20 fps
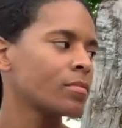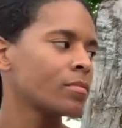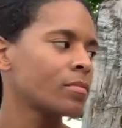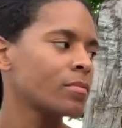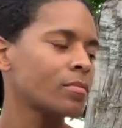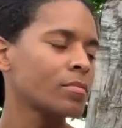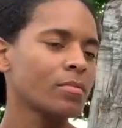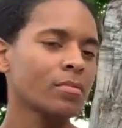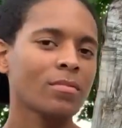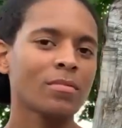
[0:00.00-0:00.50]

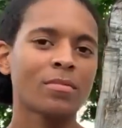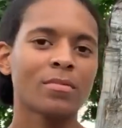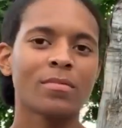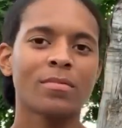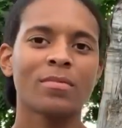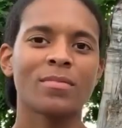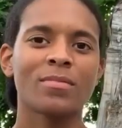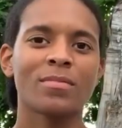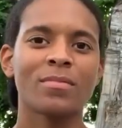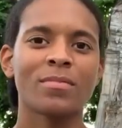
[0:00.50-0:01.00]

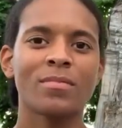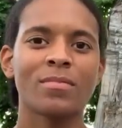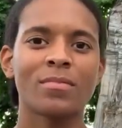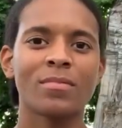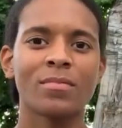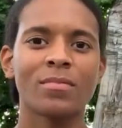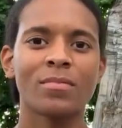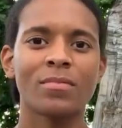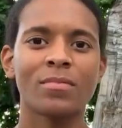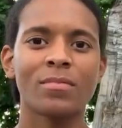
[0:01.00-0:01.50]

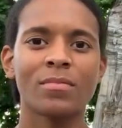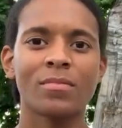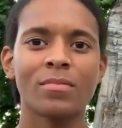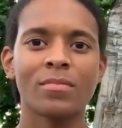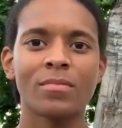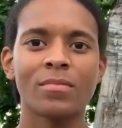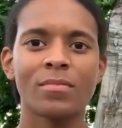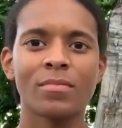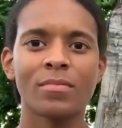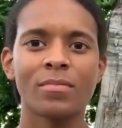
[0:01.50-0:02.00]

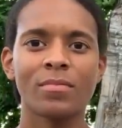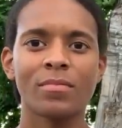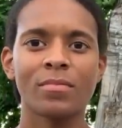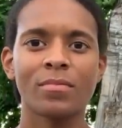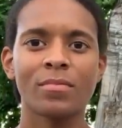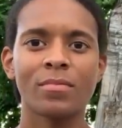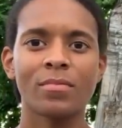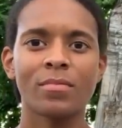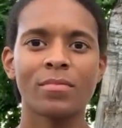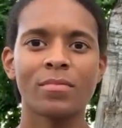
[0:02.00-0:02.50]

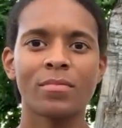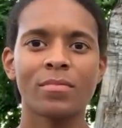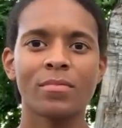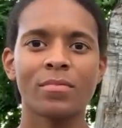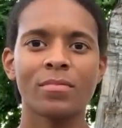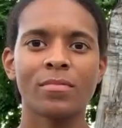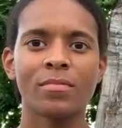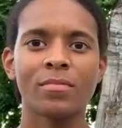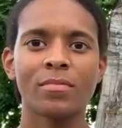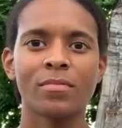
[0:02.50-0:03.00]

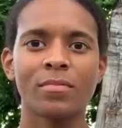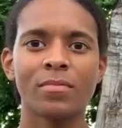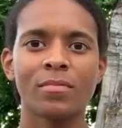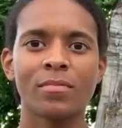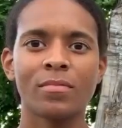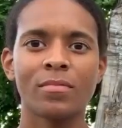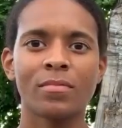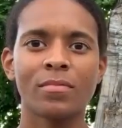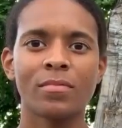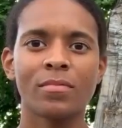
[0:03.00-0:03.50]

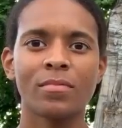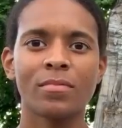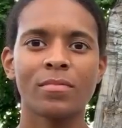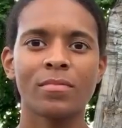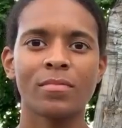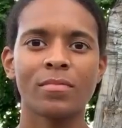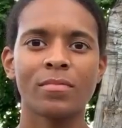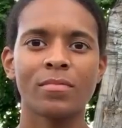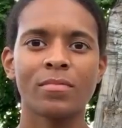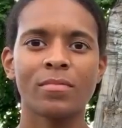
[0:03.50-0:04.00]

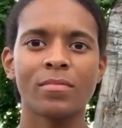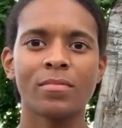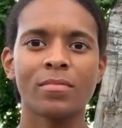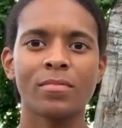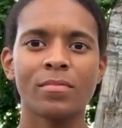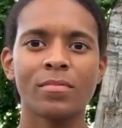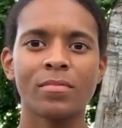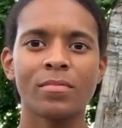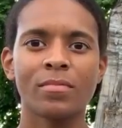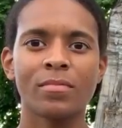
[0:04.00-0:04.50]

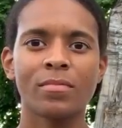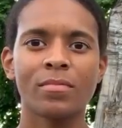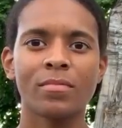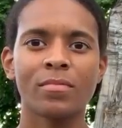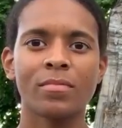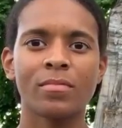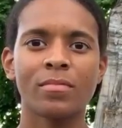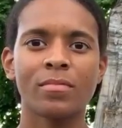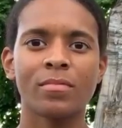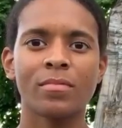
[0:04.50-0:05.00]

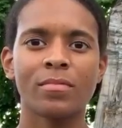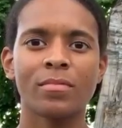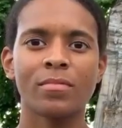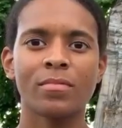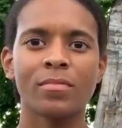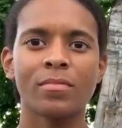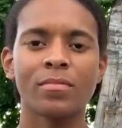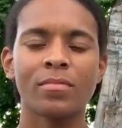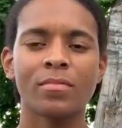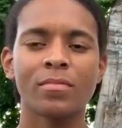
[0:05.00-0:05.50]

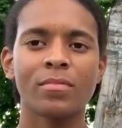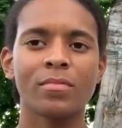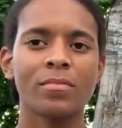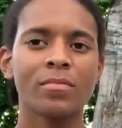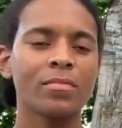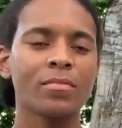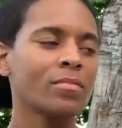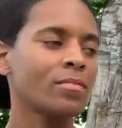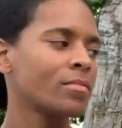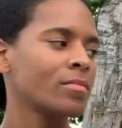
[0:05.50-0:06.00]

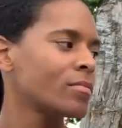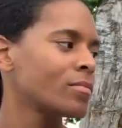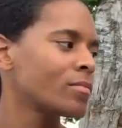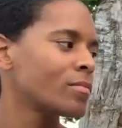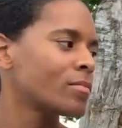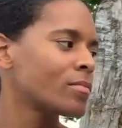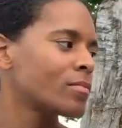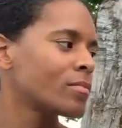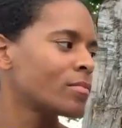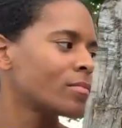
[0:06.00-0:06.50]

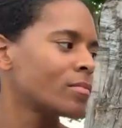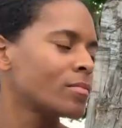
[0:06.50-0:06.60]
No words are spoken by the person on screen.